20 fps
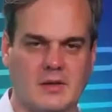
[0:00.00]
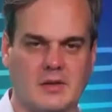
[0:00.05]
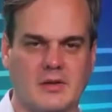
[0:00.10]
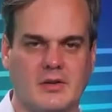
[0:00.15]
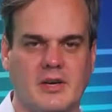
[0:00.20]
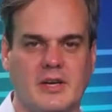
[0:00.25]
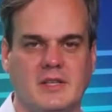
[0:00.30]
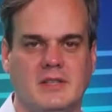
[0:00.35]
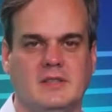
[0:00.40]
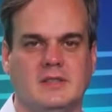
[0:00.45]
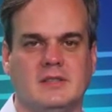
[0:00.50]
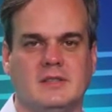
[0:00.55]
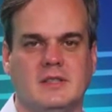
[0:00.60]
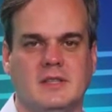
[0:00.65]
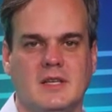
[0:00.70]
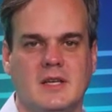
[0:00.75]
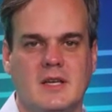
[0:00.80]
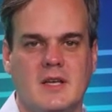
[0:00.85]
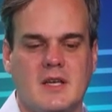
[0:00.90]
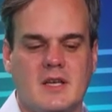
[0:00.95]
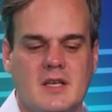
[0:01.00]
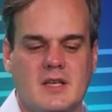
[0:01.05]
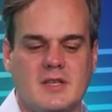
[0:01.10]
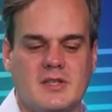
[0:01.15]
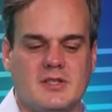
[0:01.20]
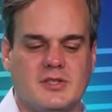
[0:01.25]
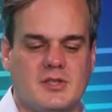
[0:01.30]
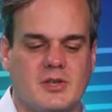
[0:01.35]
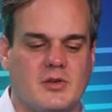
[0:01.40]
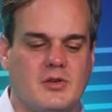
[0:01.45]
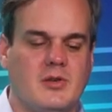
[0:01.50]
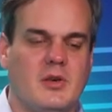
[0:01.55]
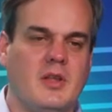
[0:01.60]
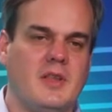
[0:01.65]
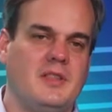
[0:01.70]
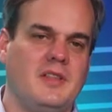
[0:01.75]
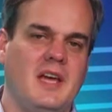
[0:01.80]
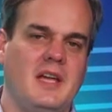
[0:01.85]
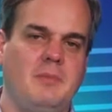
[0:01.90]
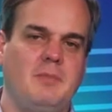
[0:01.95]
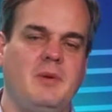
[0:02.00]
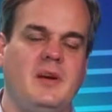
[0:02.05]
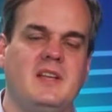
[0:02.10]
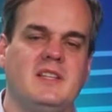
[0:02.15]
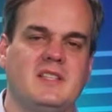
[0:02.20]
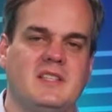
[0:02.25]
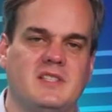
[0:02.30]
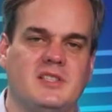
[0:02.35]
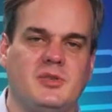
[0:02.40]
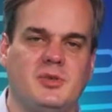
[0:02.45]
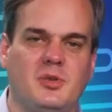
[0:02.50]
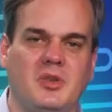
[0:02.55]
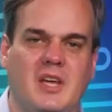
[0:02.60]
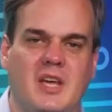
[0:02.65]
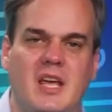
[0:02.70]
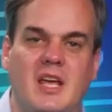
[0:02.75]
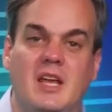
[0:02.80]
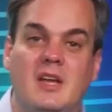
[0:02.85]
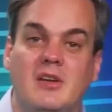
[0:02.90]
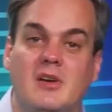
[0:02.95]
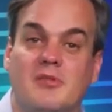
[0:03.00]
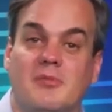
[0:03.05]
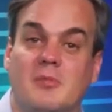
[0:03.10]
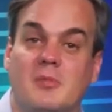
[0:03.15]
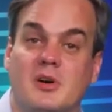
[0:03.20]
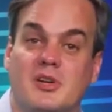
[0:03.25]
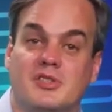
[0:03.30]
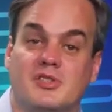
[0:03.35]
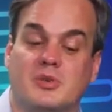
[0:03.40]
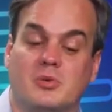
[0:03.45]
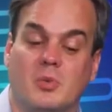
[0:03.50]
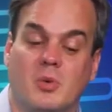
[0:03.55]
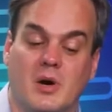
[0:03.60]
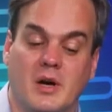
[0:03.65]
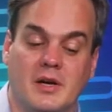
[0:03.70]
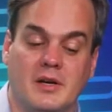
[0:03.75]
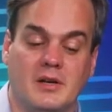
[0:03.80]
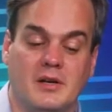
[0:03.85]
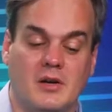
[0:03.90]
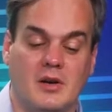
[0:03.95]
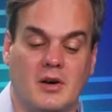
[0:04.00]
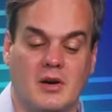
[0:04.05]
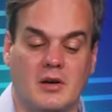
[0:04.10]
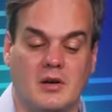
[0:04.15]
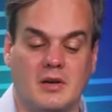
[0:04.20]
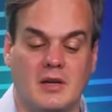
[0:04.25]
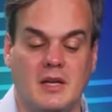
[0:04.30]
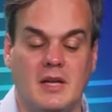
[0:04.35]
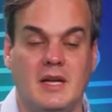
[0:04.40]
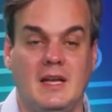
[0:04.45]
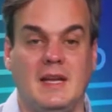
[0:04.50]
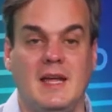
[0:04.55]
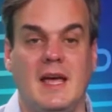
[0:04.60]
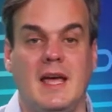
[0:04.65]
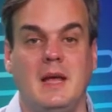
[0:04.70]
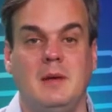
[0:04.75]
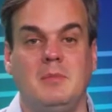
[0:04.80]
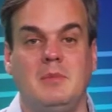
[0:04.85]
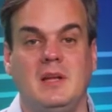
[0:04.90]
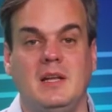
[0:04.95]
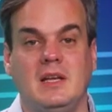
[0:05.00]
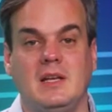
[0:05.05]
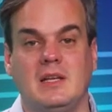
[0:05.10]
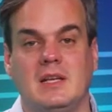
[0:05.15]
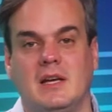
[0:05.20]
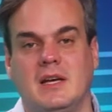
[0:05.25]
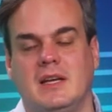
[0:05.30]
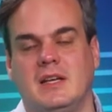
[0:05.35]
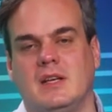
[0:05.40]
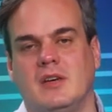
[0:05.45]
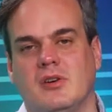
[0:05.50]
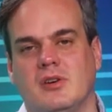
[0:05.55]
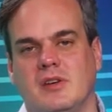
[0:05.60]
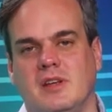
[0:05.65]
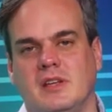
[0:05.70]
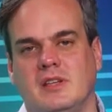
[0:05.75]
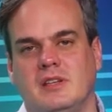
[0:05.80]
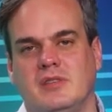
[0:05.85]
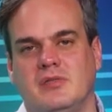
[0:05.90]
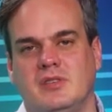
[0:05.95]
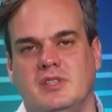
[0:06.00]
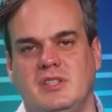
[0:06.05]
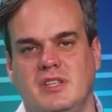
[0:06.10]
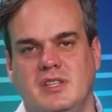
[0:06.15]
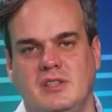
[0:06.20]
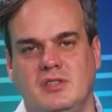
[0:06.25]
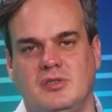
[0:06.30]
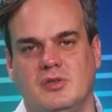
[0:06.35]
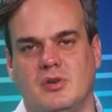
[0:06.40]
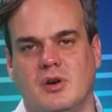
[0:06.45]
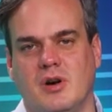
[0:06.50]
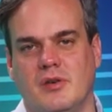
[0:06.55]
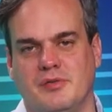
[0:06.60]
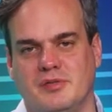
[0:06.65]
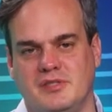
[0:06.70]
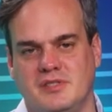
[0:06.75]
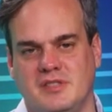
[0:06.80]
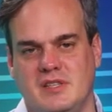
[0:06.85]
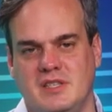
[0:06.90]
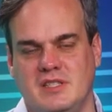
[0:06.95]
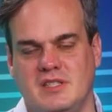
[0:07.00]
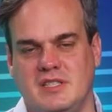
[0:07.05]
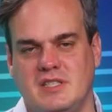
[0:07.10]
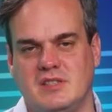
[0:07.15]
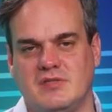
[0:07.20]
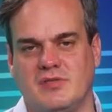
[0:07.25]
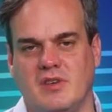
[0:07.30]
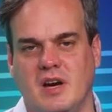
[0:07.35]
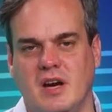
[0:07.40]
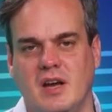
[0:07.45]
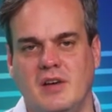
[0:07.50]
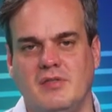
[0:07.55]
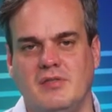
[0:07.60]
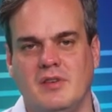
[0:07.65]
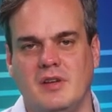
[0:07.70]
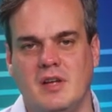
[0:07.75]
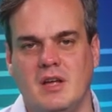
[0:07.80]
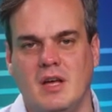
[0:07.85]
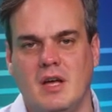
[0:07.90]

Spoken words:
Great. So that brings us to the end of Module 1 on enabling client connectivity to Office 365.